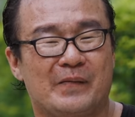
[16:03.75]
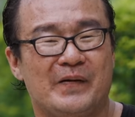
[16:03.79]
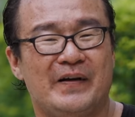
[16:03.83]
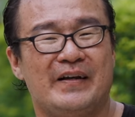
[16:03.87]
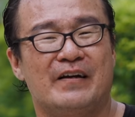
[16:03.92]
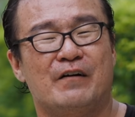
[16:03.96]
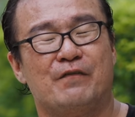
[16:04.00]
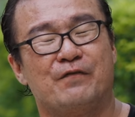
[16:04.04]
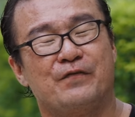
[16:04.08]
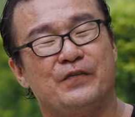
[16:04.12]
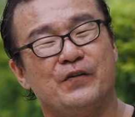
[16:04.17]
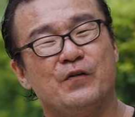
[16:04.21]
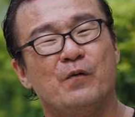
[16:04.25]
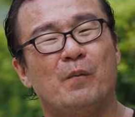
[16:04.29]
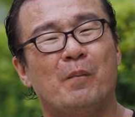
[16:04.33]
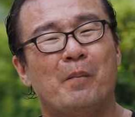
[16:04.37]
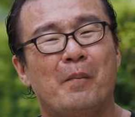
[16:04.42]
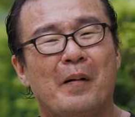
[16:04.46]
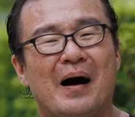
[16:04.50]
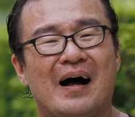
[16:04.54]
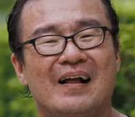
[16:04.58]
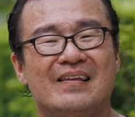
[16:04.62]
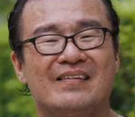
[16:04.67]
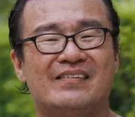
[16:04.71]
III a few
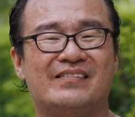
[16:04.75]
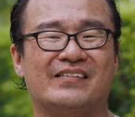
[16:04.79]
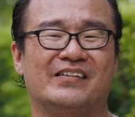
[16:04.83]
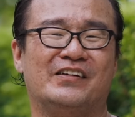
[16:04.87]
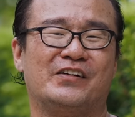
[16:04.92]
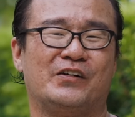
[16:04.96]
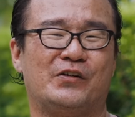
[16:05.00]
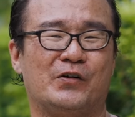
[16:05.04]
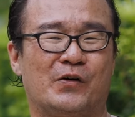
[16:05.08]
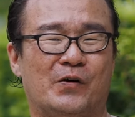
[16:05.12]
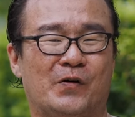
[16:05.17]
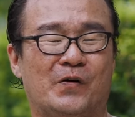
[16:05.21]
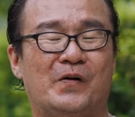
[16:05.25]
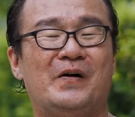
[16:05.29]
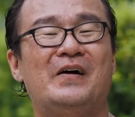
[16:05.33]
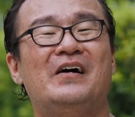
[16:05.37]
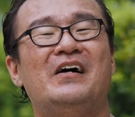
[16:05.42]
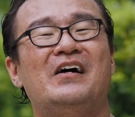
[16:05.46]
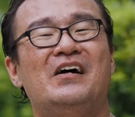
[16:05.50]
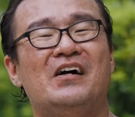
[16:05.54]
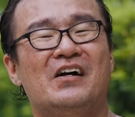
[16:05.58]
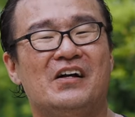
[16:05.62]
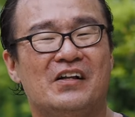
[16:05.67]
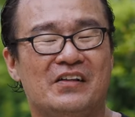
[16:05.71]
months ago.
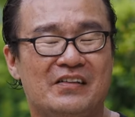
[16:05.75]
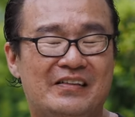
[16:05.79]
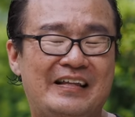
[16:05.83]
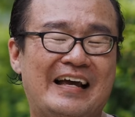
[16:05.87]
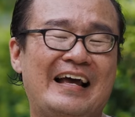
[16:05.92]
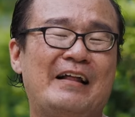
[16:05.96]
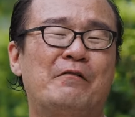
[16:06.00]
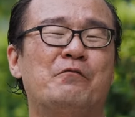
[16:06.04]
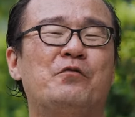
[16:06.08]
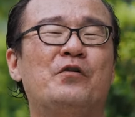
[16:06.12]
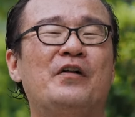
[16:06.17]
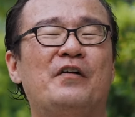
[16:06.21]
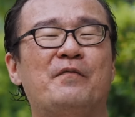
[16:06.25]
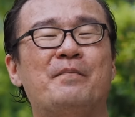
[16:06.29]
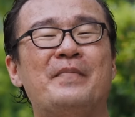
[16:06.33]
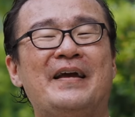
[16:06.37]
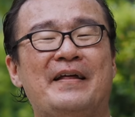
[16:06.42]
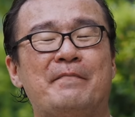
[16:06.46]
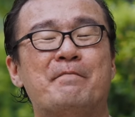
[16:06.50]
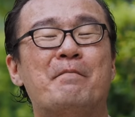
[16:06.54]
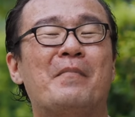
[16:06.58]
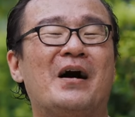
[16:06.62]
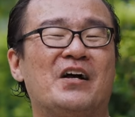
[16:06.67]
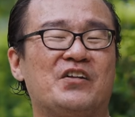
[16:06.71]
That would have
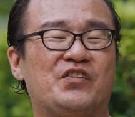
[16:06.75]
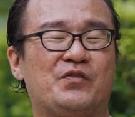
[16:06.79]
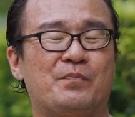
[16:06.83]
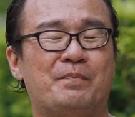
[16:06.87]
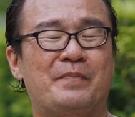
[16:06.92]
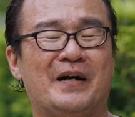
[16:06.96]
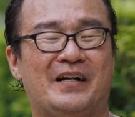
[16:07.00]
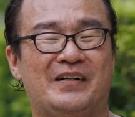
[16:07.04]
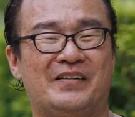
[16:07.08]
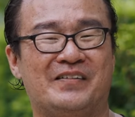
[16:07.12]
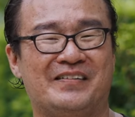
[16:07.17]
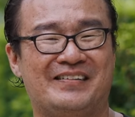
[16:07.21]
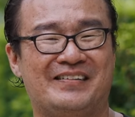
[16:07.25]
made much better